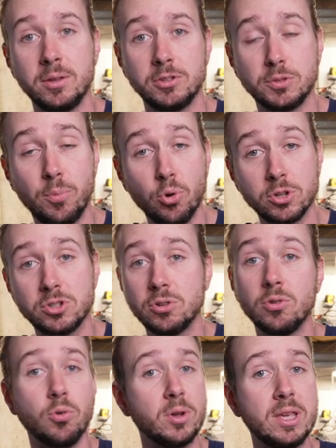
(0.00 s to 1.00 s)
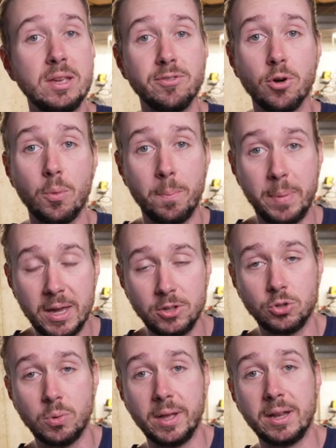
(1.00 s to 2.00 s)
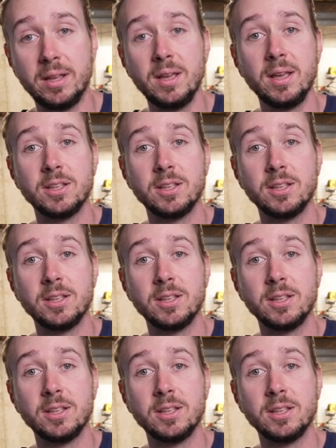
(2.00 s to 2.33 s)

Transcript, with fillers: Sportster, or Evo Big Twin